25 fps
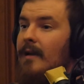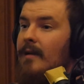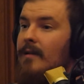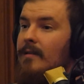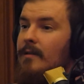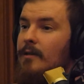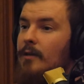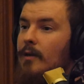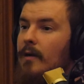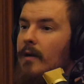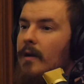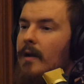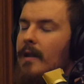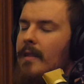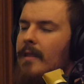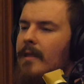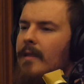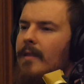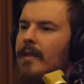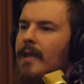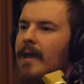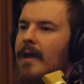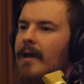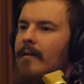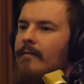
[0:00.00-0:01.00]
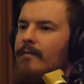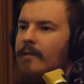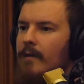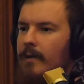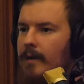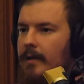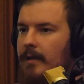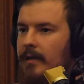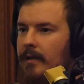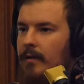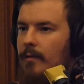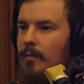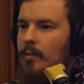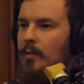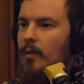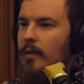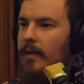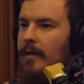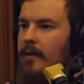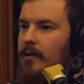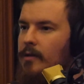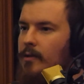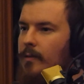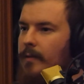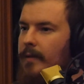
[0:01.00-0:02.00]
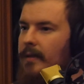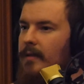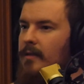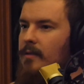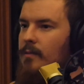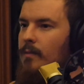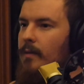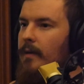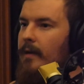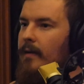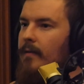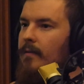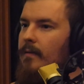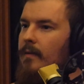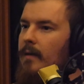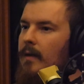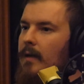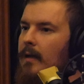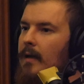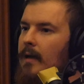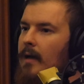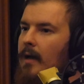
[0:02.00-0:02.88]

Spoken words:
and you know that they are very clear with what they're doing as well.